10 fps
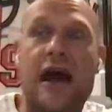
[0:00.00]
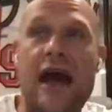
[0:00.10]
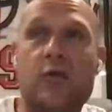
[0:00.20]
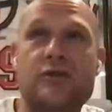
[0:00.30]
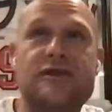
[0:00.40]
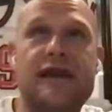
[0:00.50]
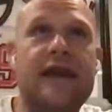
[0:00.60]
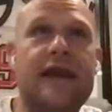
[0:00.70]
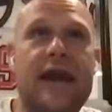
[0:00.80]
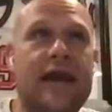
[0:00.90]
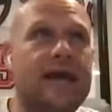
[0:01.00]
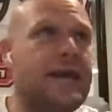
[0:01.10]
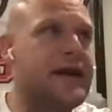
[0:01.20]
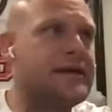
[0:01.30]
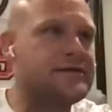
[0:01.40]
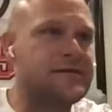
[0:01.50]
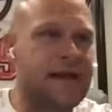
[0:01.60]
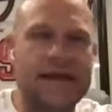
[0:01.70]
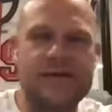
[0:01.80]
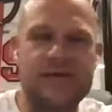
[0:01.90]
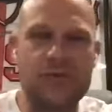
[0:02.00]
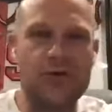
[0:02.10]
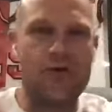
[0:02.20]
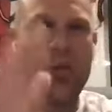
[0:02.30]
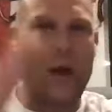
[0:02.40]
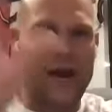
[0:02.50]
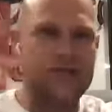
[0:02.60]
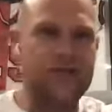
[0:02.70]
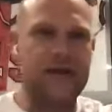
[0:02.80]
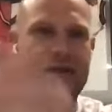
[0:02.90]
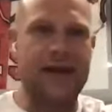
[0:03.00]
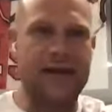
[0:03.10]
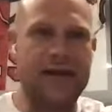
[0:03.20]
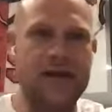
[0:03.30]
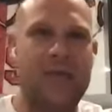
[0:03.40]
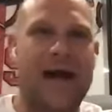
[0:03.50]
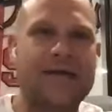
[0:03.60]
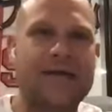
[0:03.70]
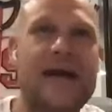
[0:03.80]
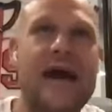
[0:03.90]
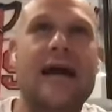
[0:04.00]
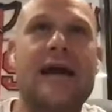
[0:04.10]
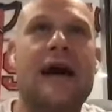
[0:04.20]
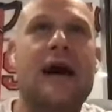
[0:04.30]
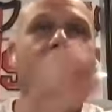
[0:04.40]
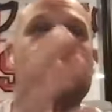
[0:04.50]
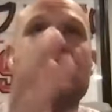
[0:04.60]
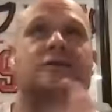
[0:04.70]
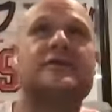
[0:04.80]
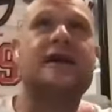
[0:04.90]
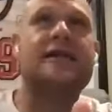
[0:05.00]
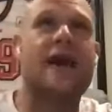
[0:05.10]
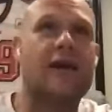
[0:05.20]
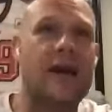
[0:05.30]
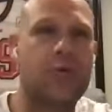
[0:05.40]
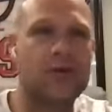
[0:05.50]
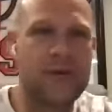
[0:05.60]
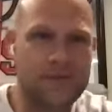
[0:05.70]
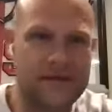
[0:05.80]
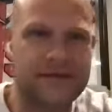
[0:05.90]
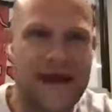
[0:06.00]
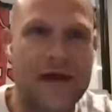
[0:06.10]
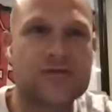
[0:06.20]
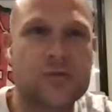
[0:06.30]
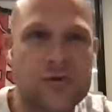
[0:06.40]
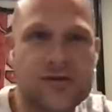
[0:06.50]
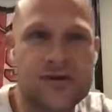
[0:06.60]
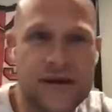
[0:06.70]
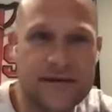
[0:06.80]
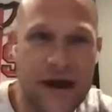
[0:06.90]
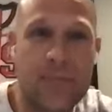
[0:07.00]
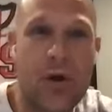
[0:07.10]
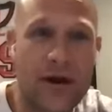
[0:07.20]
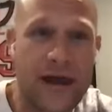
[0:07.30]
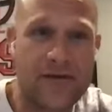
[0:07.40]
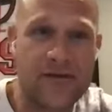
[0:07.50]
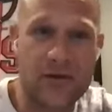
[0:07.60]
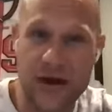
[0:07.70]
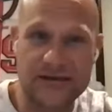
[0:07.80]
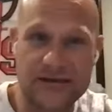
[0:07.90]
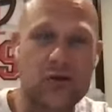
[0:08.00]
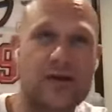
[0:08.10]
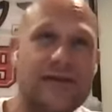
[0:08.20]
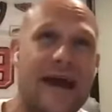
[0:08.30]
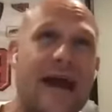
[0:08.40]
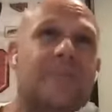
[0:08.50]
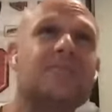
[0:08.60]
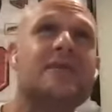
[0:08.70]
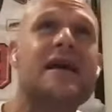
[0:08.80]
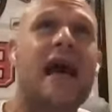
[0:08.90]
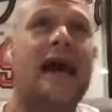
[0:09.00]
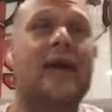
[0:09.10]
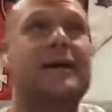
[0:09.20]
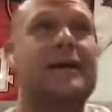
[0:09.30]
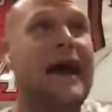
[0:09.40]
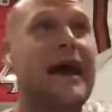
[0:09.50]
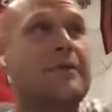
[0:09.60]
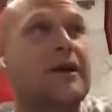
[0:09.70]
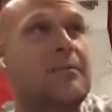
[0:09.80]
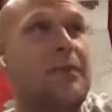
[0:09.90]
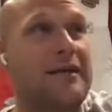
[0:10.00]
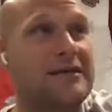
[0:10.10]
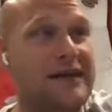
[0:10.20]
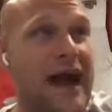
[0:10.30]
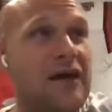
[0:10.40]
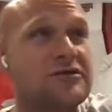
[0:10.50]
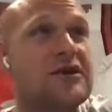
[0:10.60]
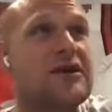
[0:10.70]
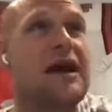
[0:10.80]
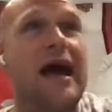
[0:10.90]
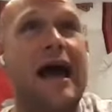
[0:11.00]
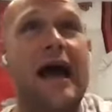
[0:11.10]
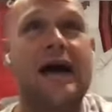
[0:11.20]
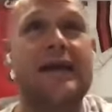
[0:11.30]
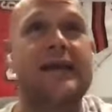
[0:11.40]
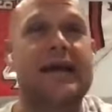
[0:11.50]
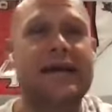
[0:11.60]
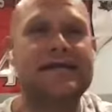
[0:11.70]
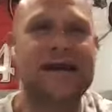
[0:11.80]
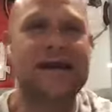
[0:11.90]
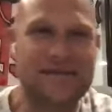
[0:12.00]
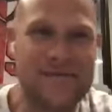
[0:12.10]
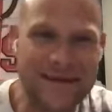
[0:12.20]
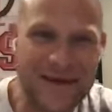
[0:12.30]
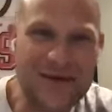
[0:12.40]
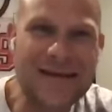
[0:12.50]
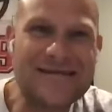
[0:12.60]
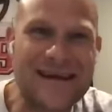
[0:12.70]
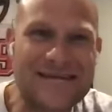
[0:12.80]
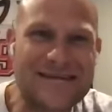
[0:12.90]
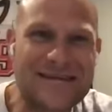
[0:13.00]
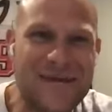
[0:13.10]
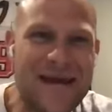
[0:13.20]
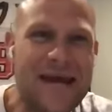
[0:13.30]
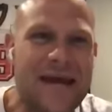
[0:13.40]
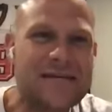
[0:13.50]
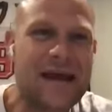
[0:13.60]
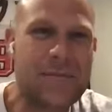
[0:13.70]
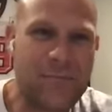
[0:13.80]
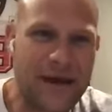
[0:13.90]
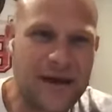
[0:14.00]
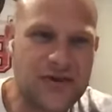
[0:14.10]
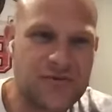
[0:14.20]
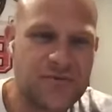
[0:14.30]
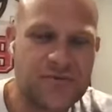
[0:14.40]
And we're sitting in his. He had this beautiful white Infiniti, you know, back in the day. Uh, we're sitting there, and I pull him up to this house, which is on Park Avenue, and I still own it today. And I'm like, Dad, I'm going to buy this house. And he says to me, literally says this to me. He's like, Beach,